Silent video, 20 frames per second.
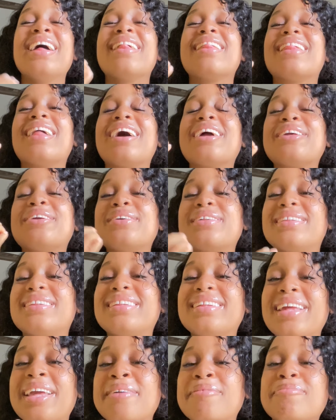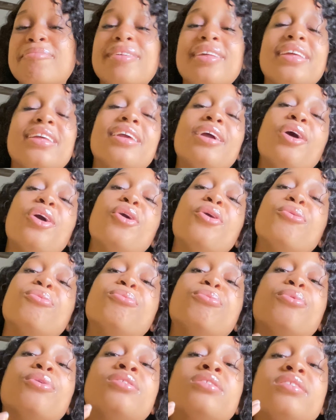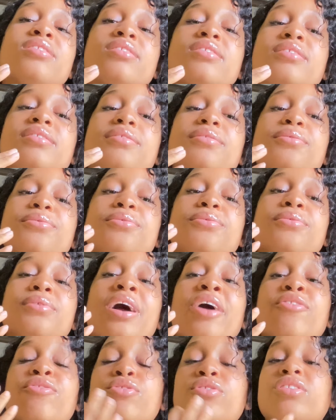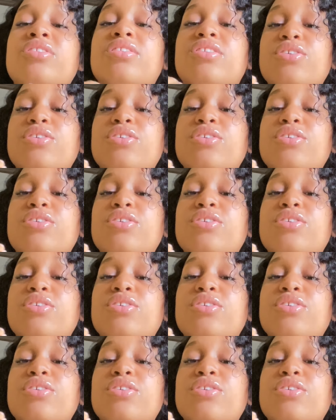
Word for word: That U T M E was to, I wrote the